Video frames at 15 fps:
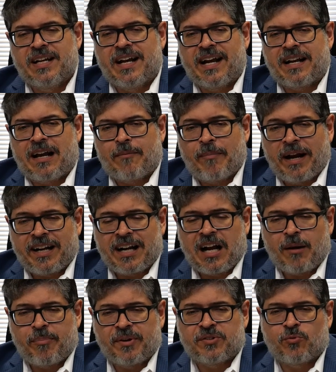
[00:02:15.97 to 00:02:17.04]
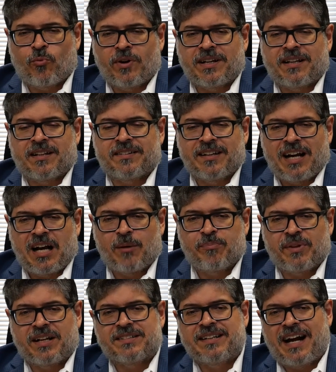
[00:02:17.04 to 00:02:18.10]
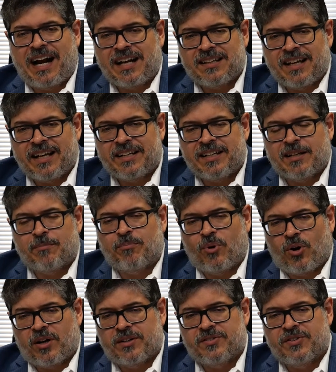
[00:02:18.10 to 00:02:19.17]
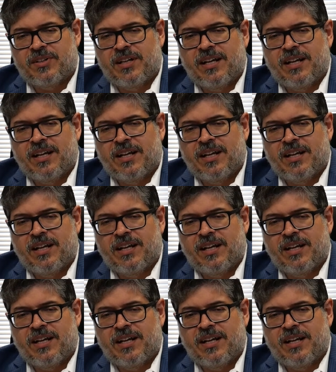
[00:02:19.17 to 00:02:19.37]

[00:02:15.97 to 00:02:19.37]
And my copy is the one on the top that is highlighted and marked